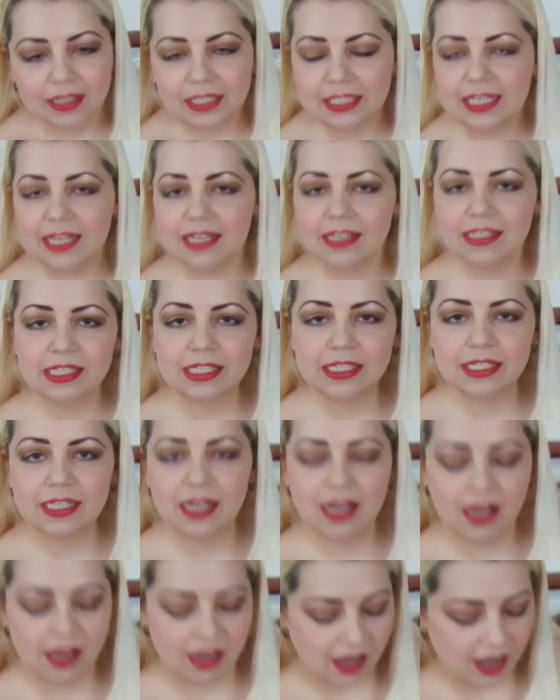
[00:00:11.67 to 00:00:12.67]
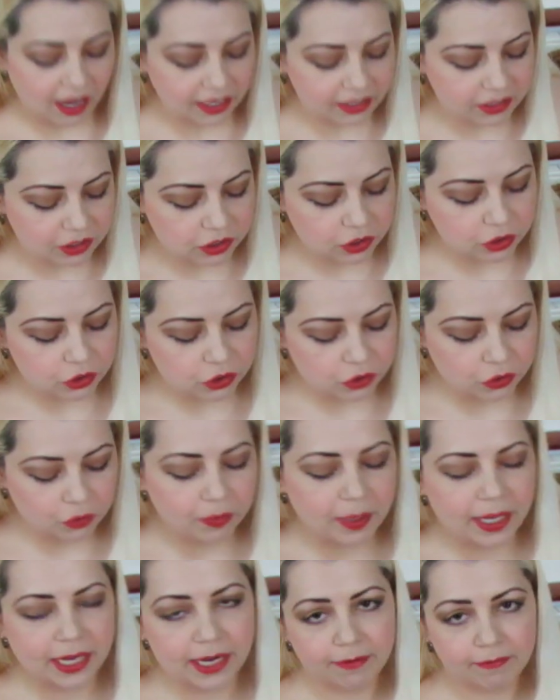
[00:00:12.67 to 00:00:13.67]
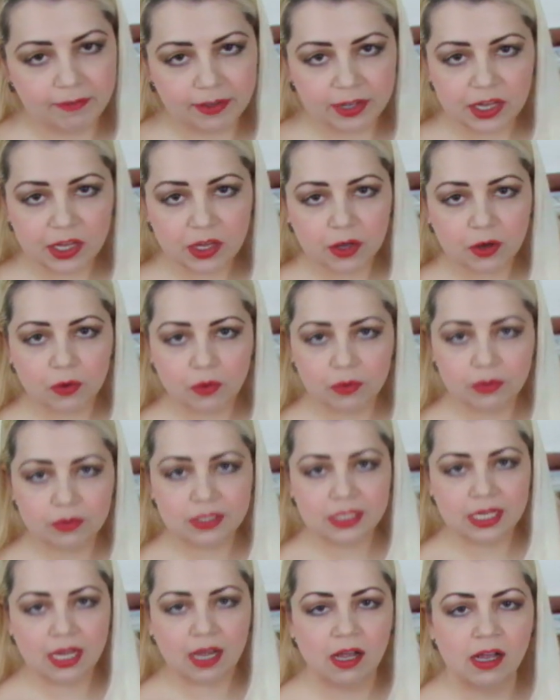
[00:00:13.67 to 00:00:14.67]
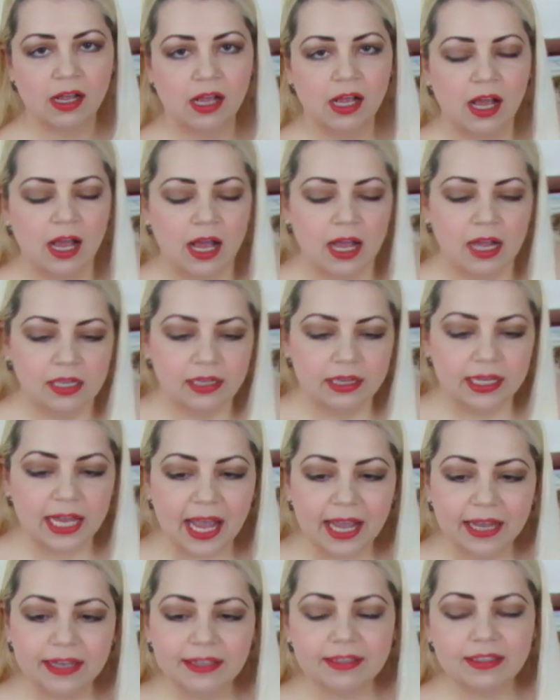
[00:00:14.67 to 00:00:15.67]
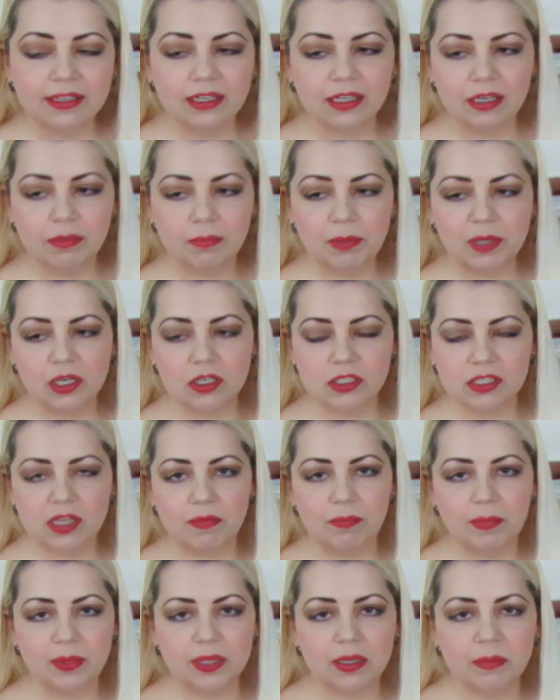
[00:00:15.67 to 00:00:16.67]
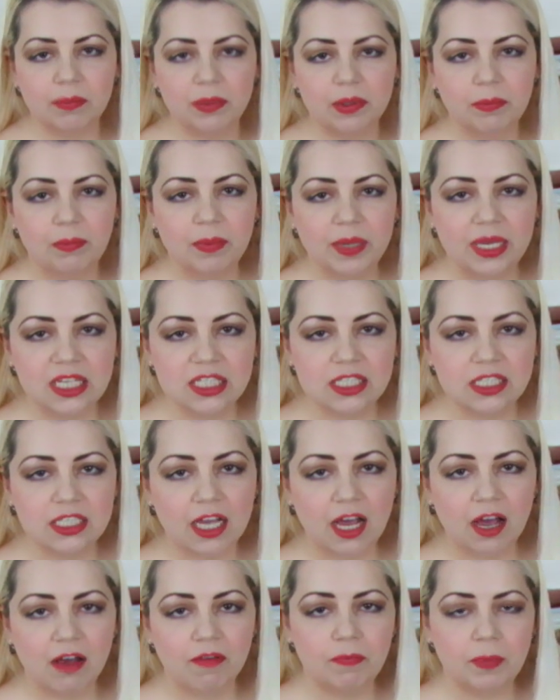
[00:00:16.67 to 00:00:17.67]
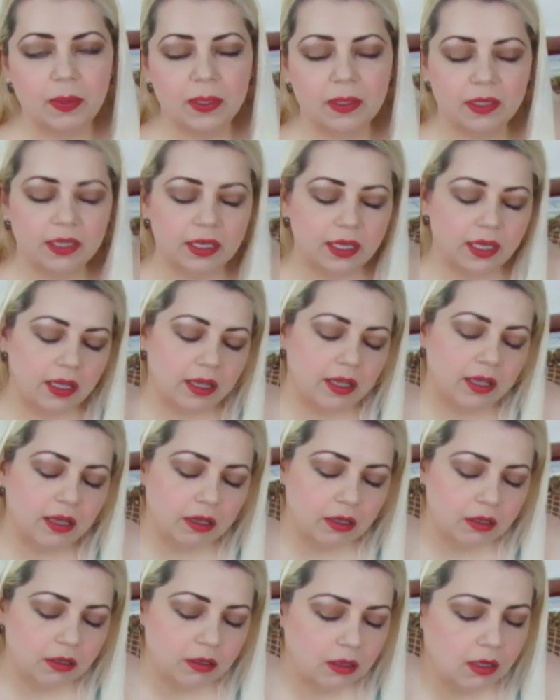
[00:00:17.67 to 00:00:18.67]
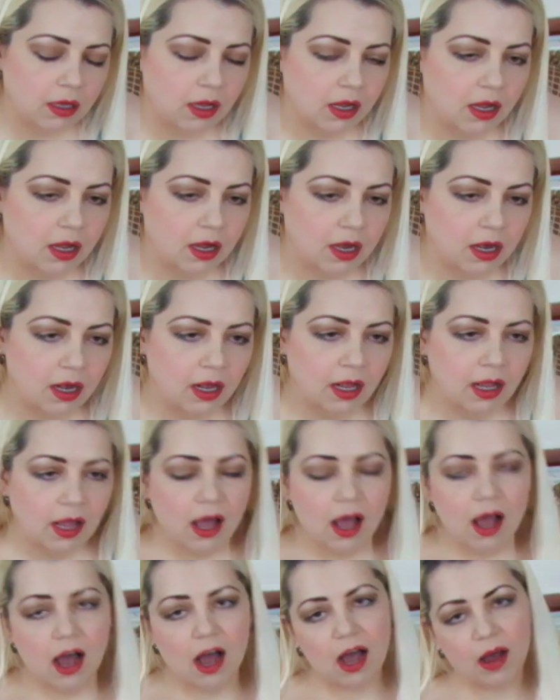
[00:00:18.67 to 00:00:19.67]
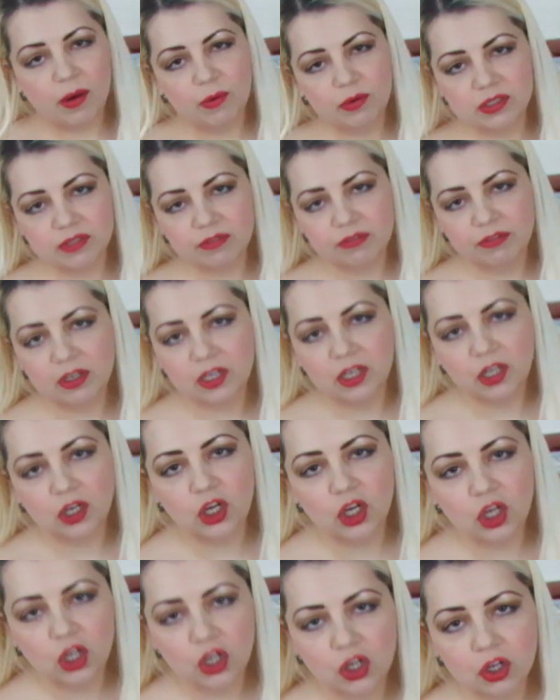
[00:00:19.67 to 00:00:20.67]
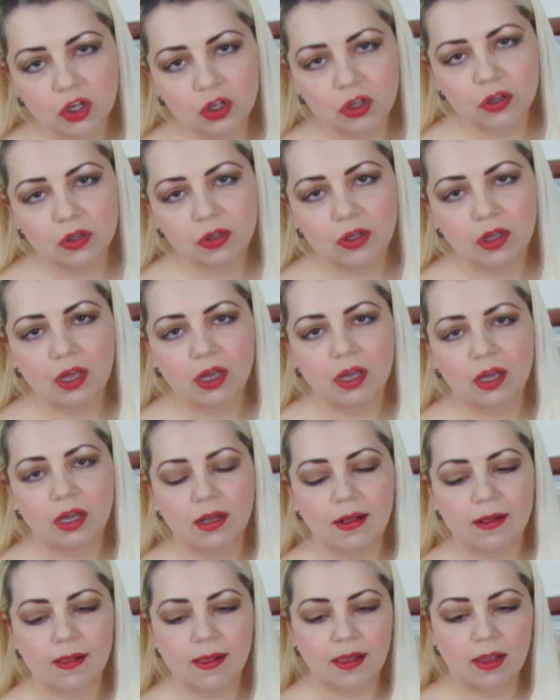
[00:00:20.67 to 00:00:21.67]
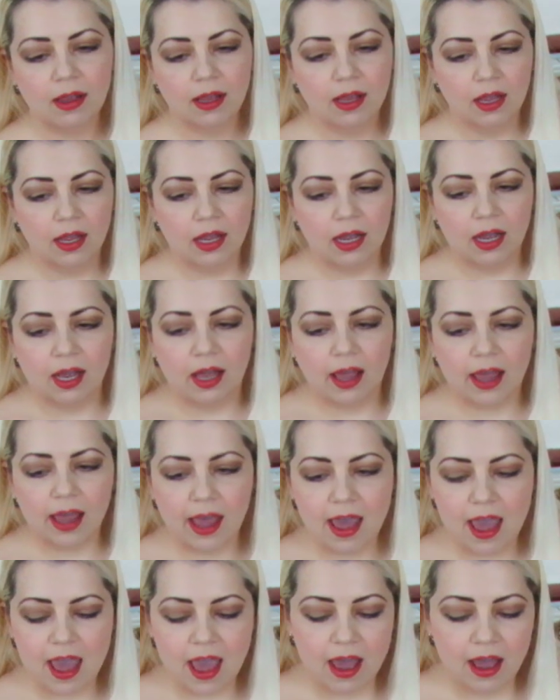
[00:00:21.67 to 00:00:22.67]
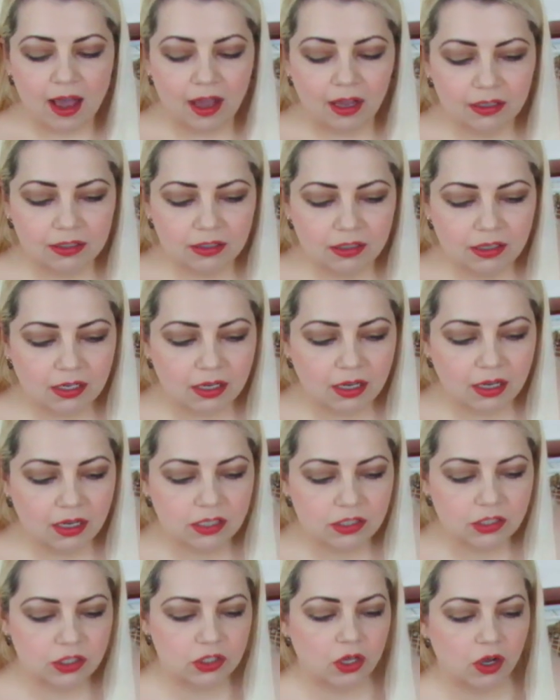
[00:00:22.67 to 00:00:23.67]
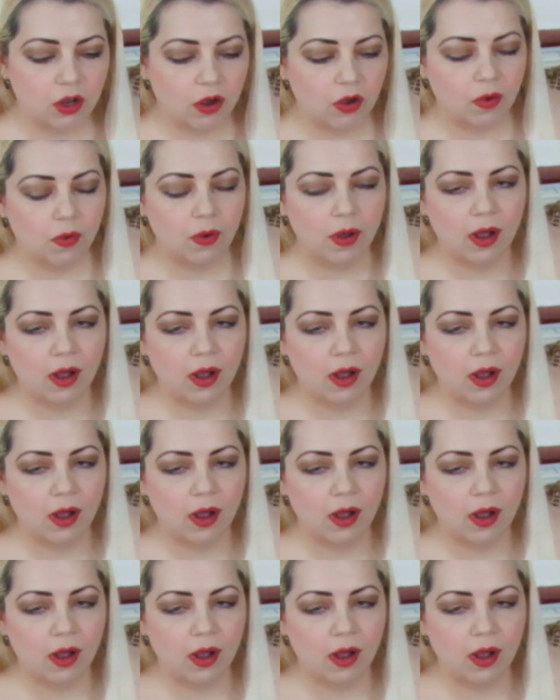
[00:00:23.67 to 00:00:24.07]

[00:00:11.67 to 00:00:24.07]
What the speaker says: Yes, I didn't do many videos lately because I've been a bit busy, I've been ill, I wasn't feeling good, and so